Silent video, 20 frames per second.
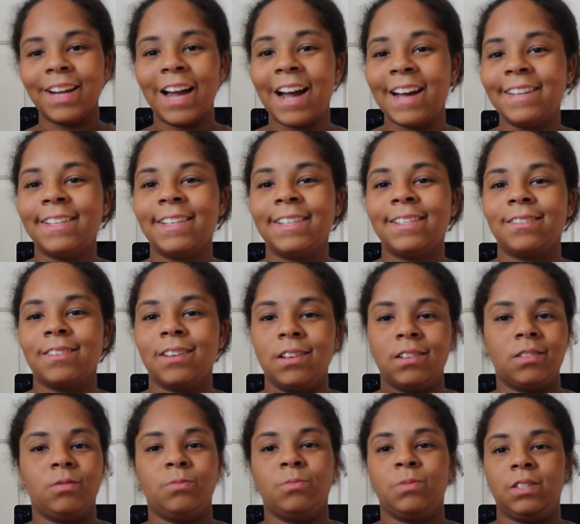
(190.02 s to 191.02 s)
I didn't
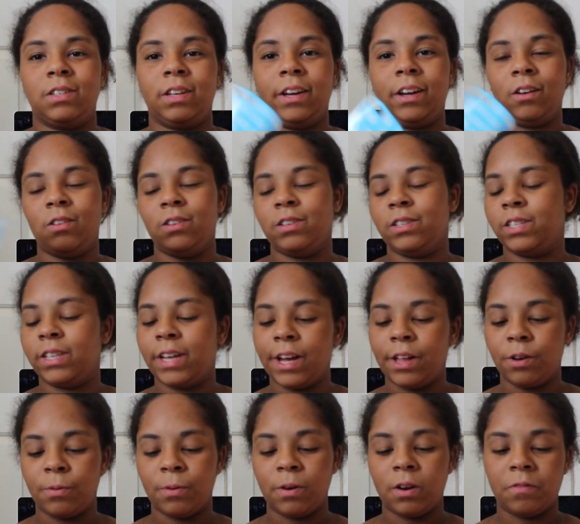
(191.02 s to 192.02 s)
because it was like on
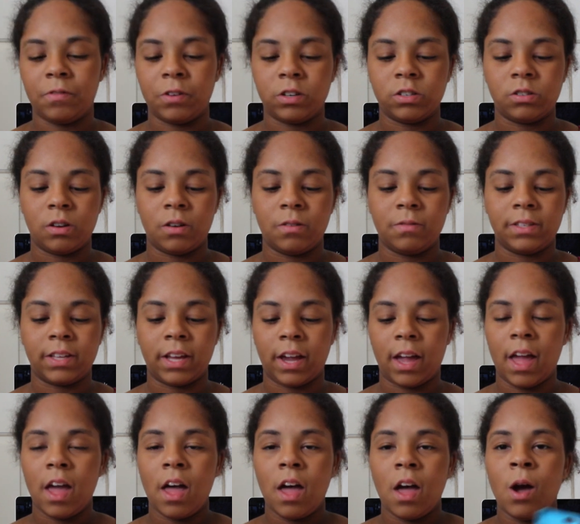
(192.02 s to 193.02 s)
sale or whatever, so I was like,
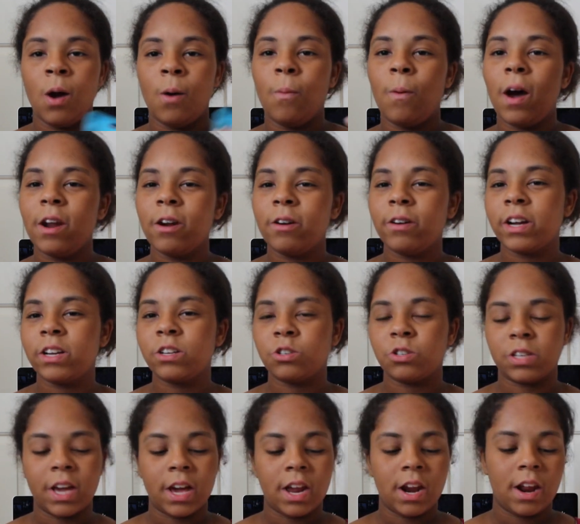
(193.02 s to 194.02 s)
why don't I
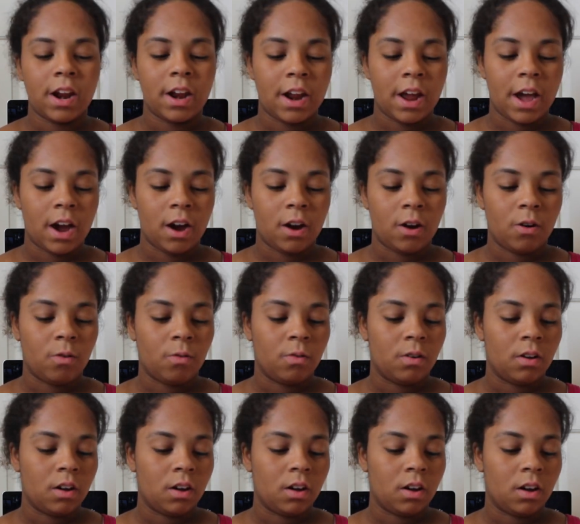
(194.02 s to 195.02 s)
just get it now,
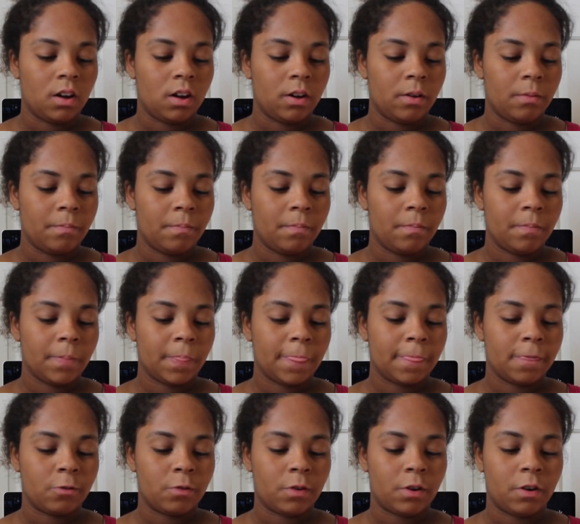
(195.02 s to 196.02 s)

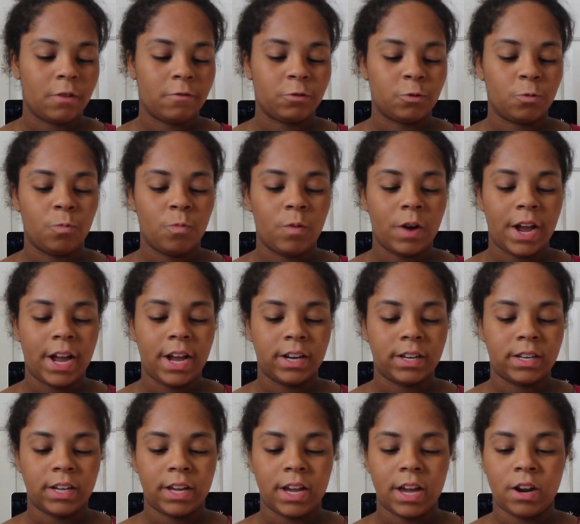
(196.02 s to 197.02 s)
so I don't have to
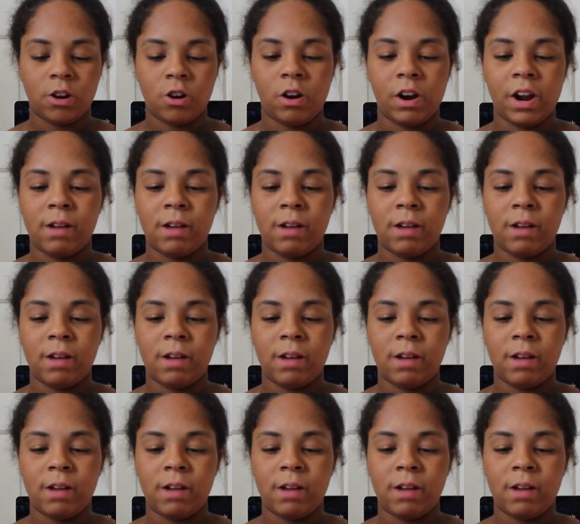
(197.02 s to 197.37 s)
wait to get it on